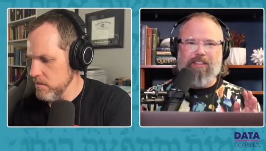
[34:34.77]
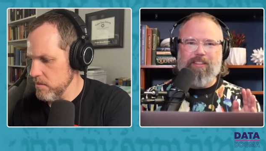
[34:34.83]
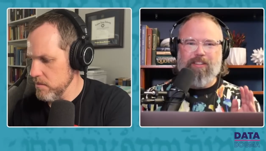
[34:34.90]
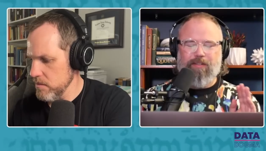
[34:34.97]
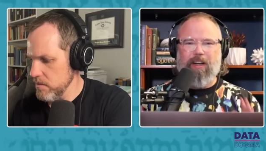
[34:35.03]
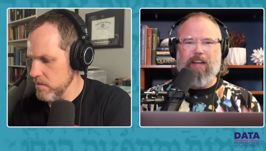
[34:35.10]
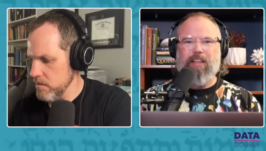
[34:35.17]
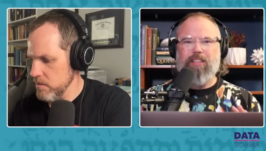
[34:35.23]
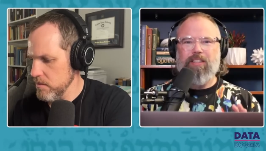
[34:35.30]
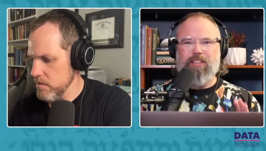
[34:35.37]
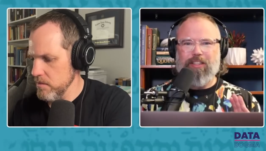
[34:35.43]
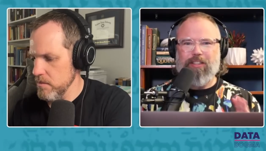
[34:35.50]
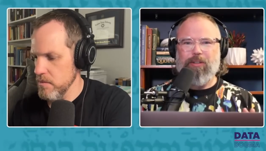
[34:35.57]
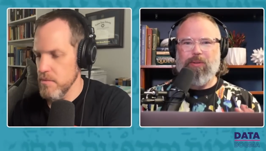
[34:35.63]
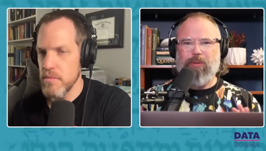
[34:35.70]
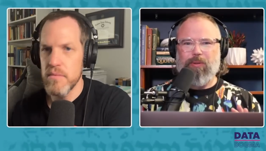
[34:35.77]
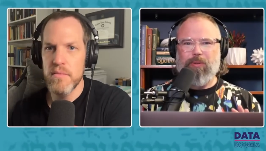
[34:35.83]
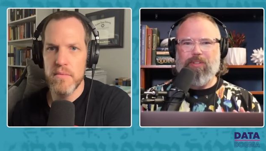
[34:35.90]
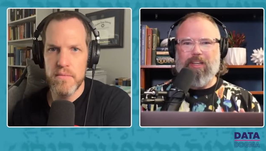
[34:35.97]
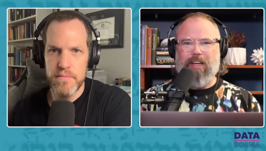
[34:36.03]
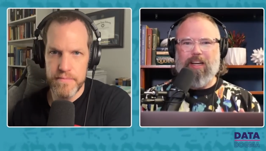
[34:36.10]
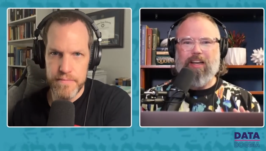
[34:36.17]
Speaker 1: device to
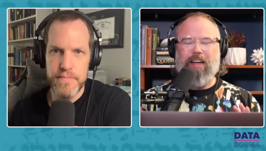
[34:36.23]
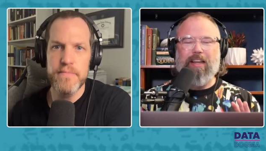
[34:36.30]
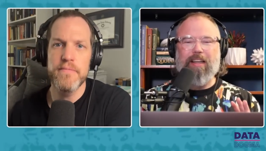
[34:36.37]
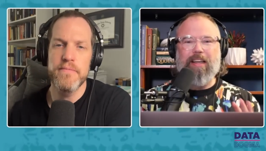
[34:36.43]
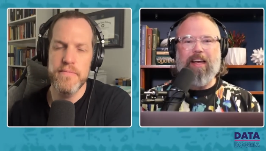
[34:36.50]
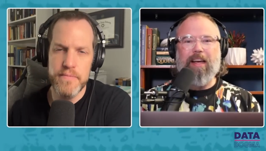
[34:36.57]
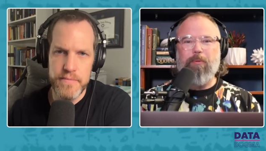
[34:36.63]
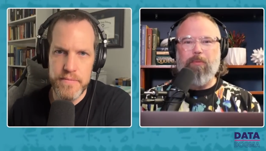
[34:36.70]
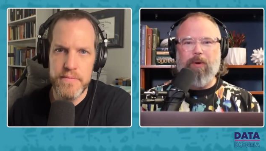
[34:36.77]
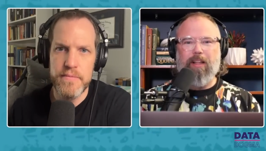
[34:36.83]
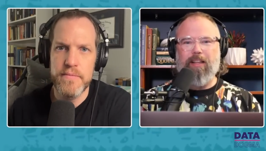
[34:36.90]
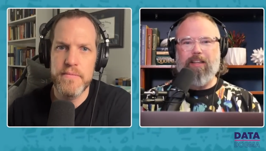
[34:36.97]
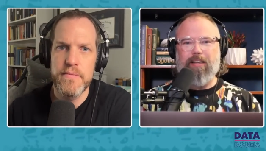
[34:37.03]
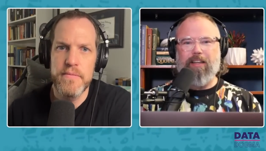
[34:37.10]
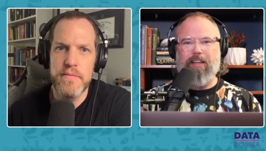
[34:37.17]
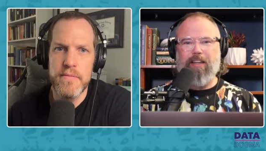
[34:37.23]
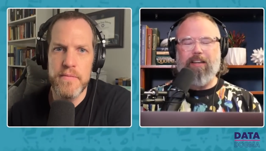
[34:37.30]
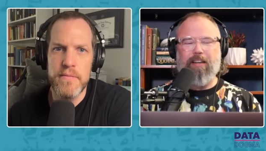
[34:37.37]
use, and I get why they did it.